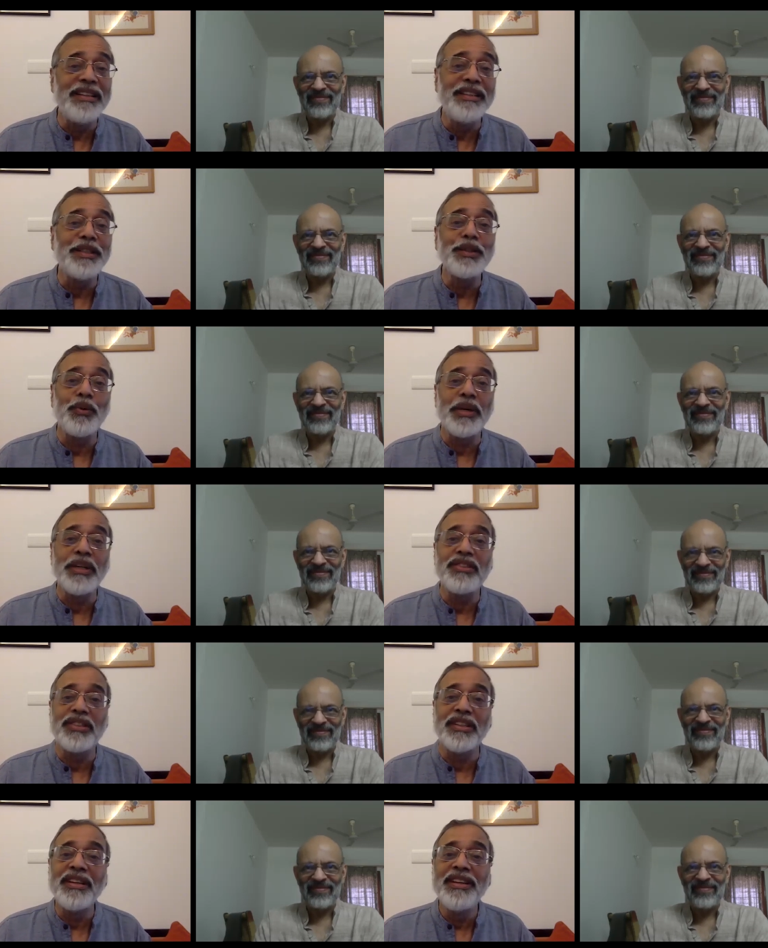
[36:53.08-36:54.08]
Speaker 1: this
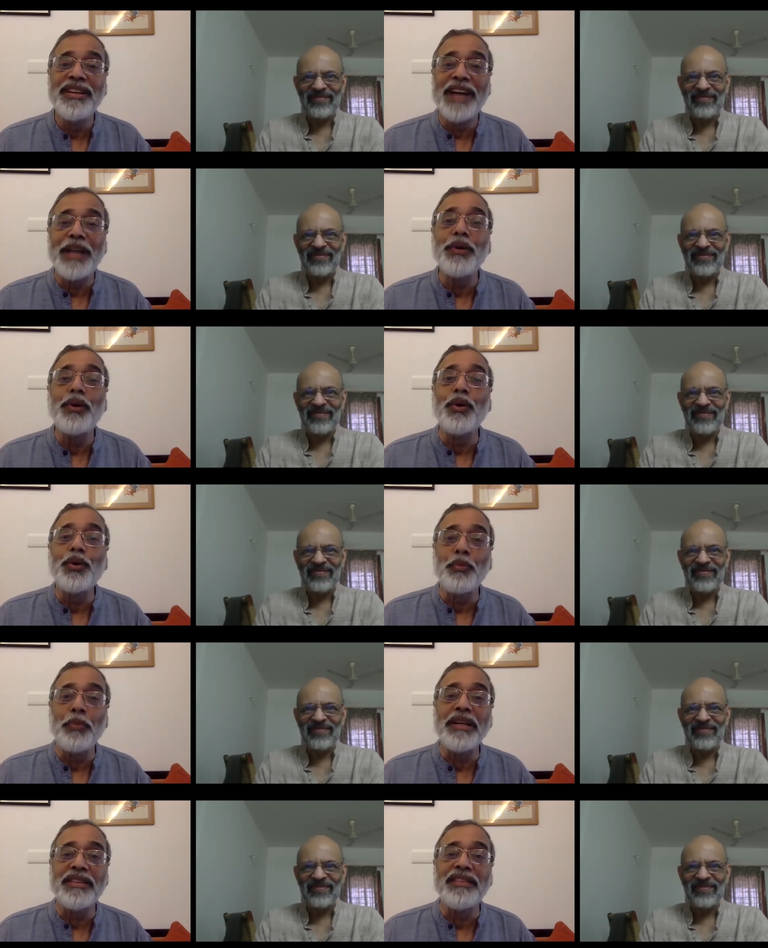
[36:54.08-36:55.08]
question Are you going to
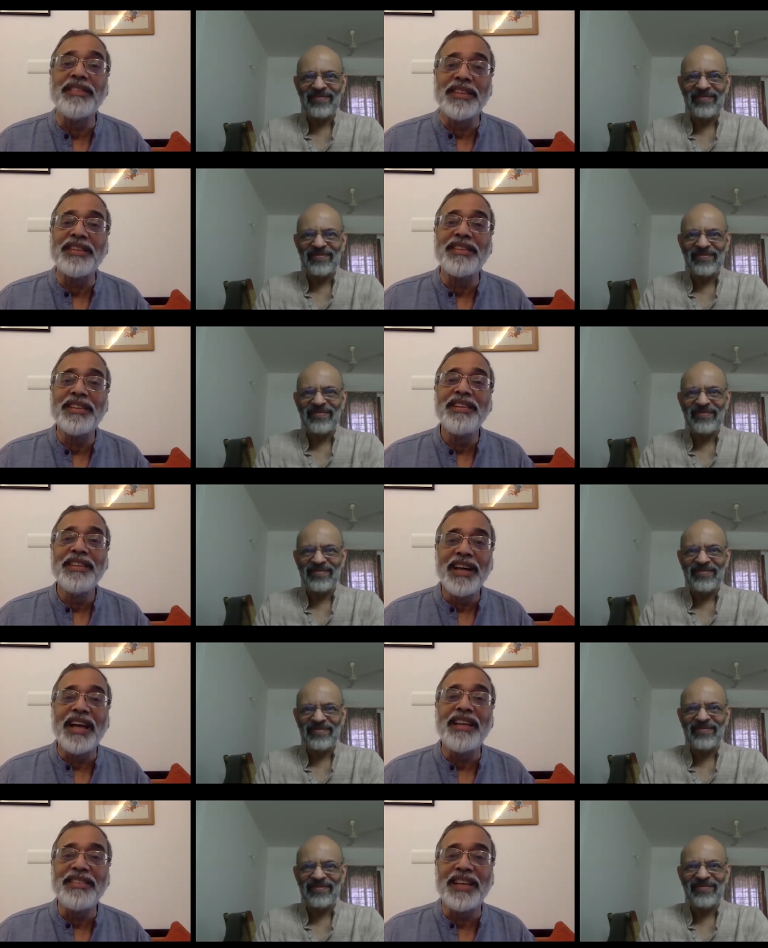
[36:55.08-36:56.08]
patent it?
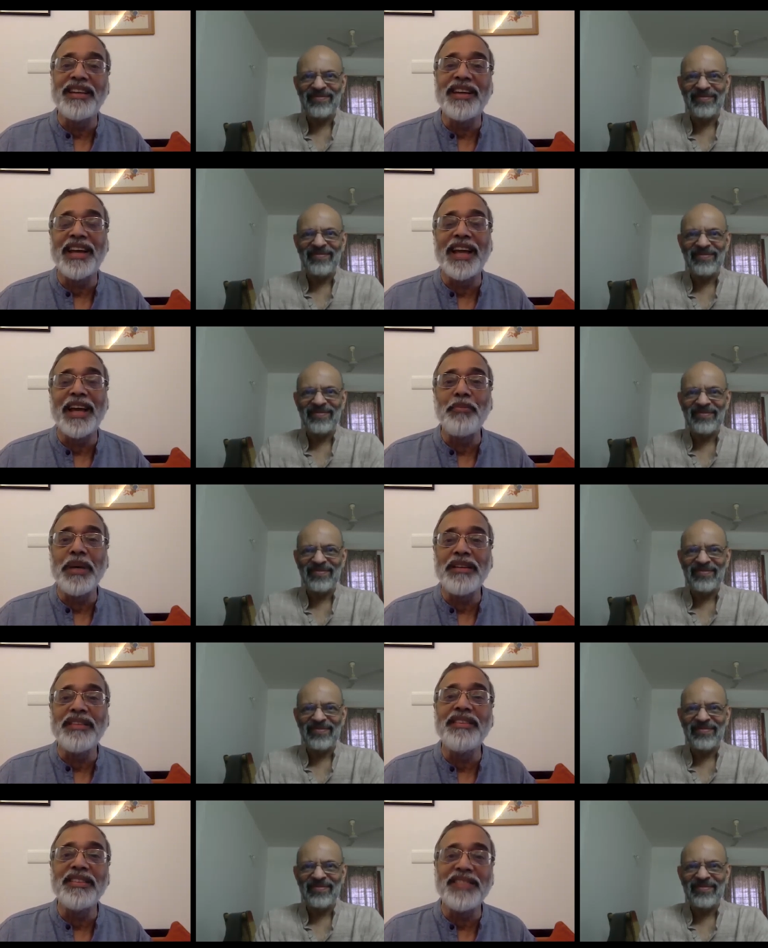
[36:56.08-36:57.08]
And he said, Can I
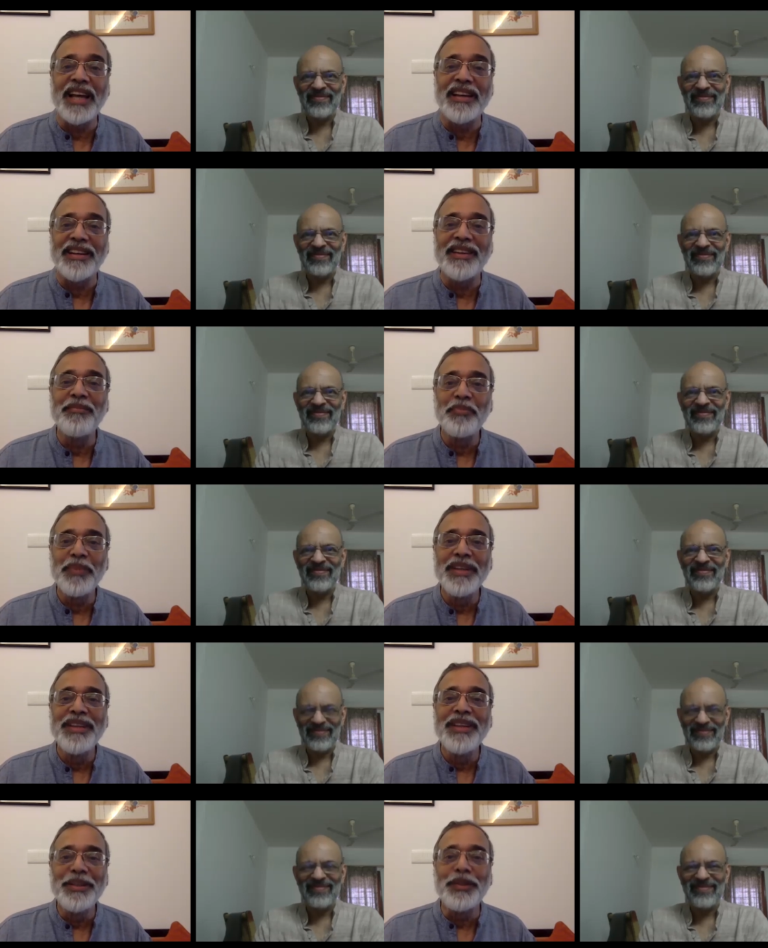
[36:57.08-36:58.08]
patent the sun?
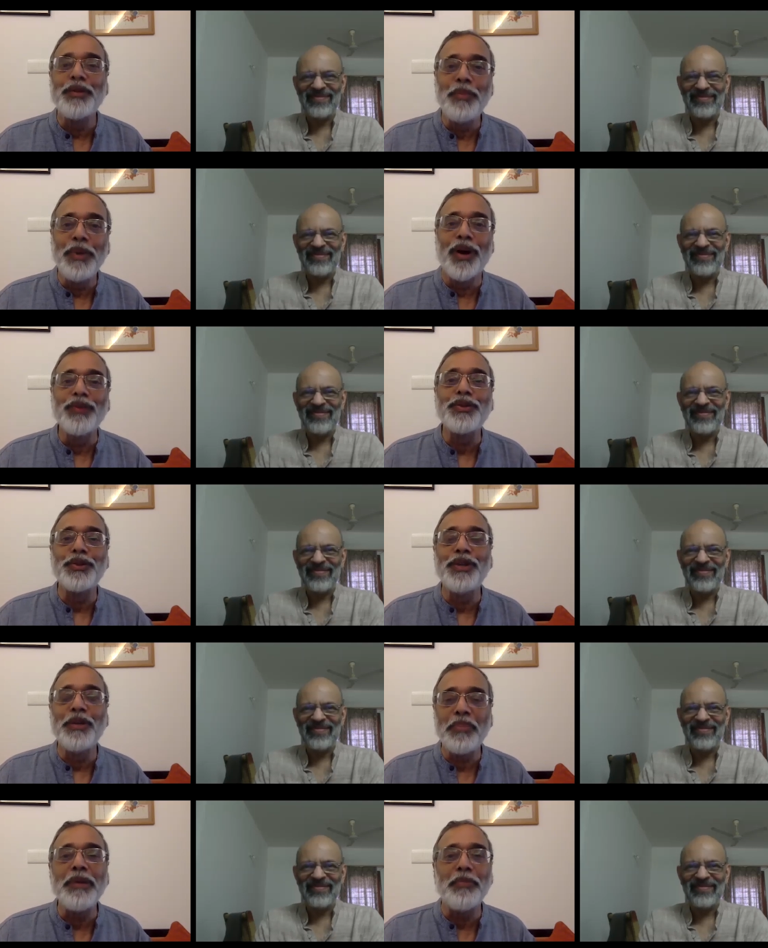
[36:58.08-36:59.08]
So it belongs to
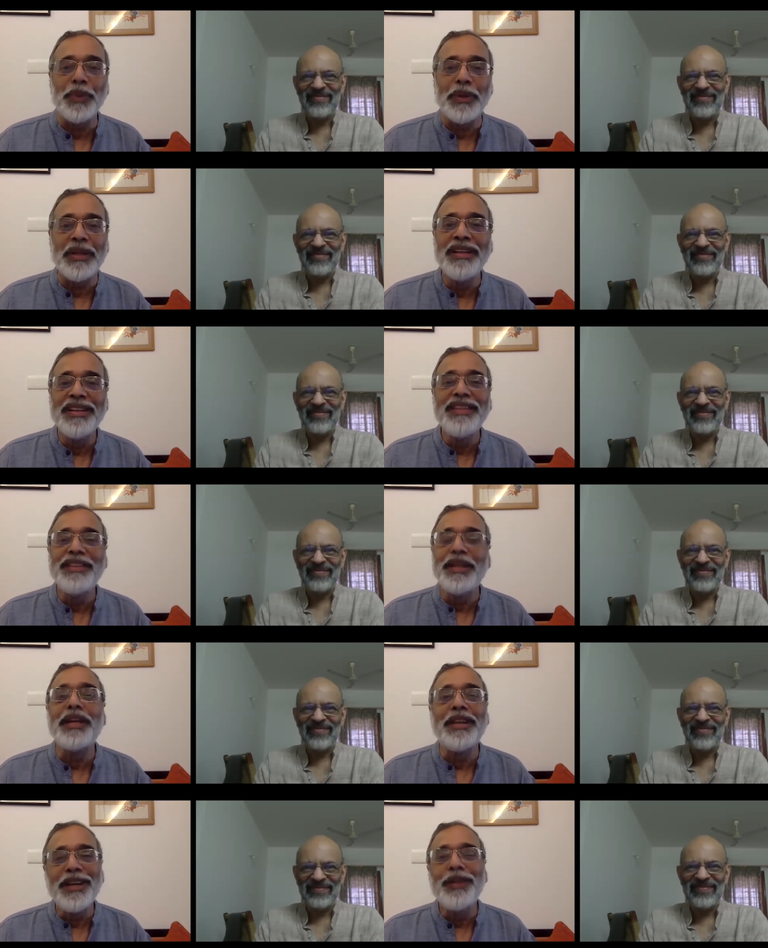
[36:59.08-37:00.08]
the people.
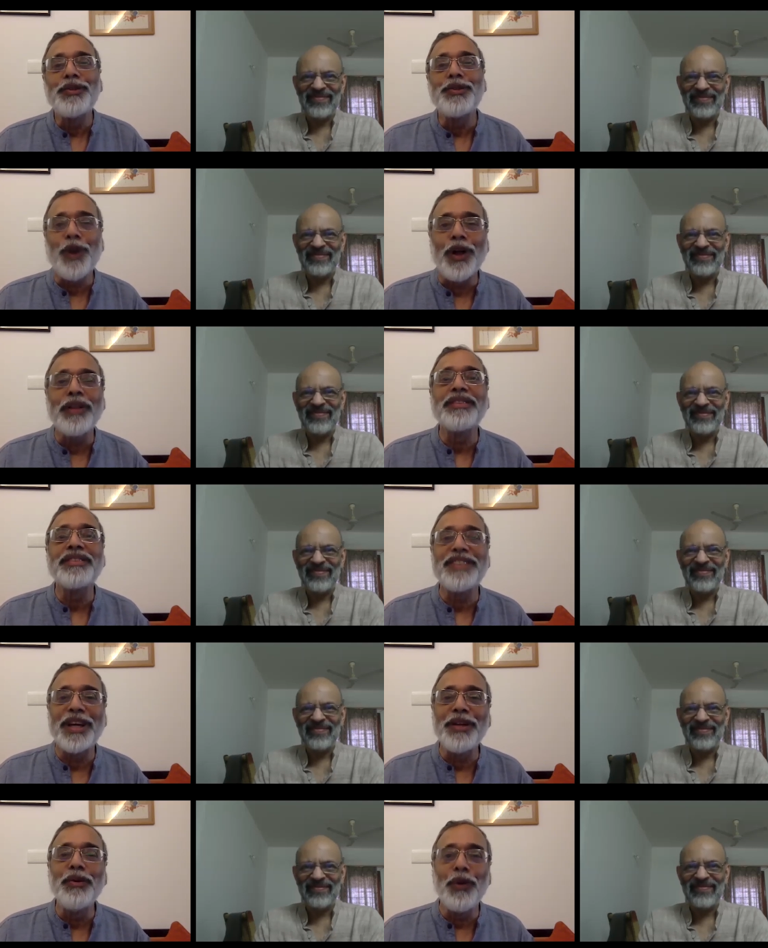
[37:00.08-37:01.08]
The Salks
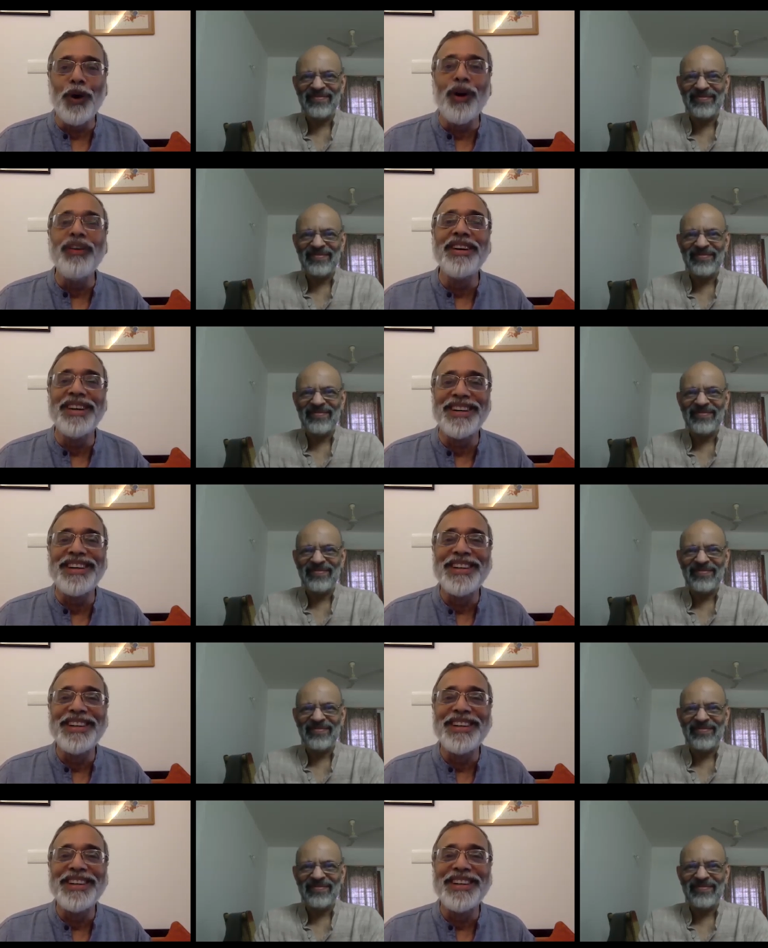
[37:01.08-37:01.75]
are no longer